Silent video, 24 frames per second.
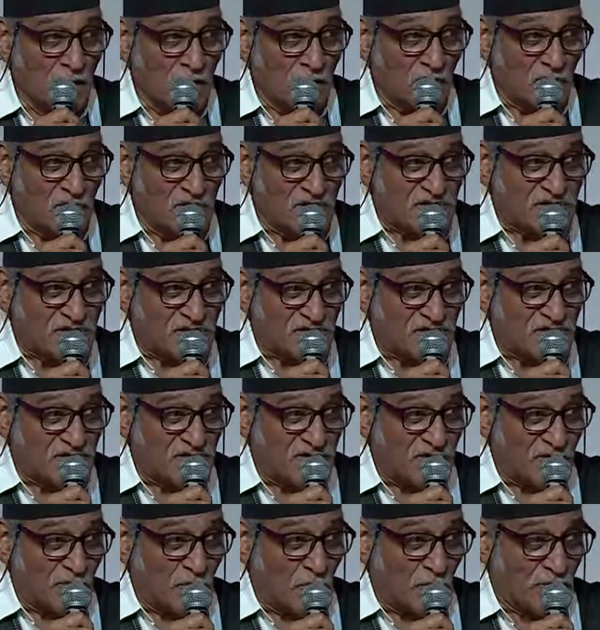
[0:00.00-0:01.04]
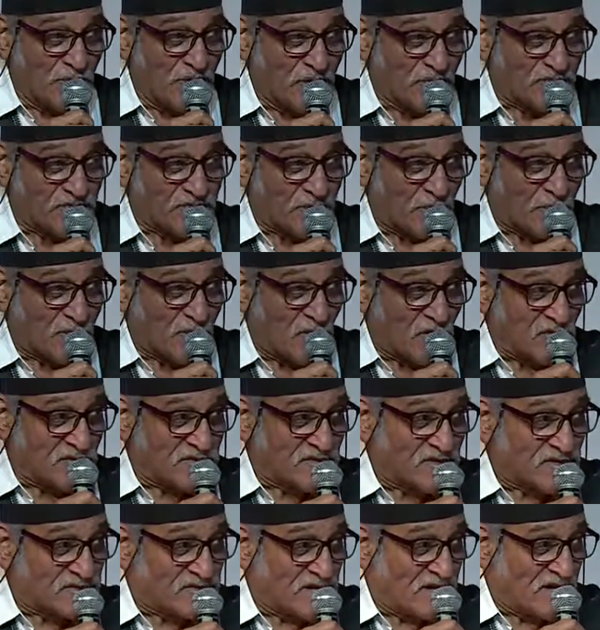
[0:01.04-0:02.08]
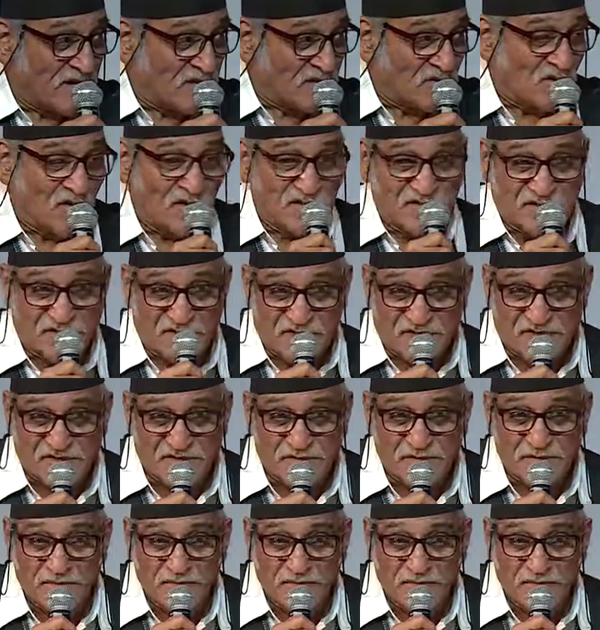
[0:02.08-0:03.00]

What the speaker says: which is in the domain of subconscious and unconscious.